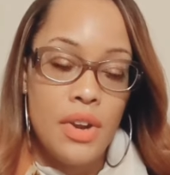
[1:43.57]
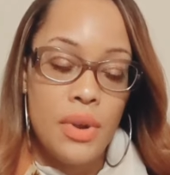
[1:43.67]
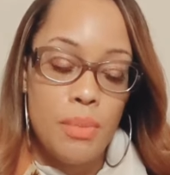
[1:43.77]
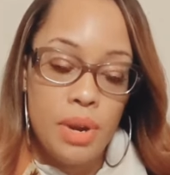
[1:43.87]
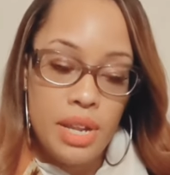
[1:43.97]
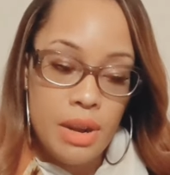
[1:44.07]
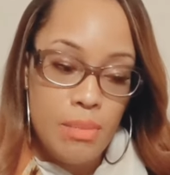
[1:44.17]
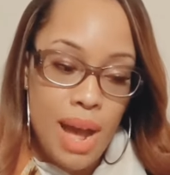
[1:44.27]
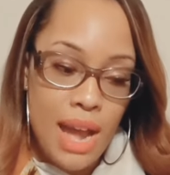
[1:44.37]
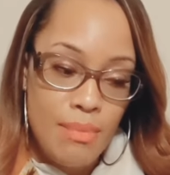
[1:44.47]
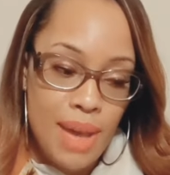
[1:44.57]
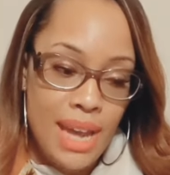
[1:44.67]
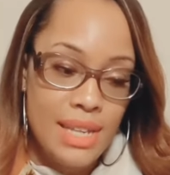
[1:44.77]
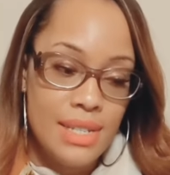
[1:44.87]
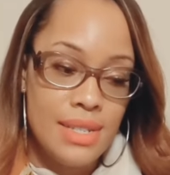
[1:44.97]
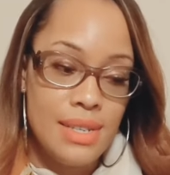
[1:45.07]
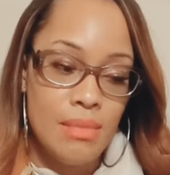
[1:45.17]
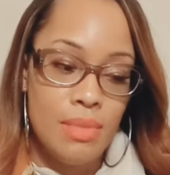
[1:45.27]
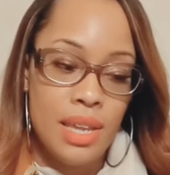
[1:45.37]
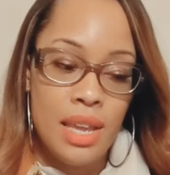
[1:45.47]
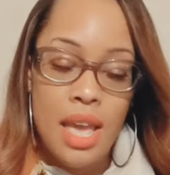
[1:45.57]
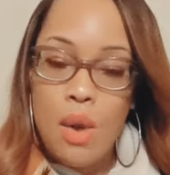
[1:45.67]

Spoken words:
or you're putting your mind back into something,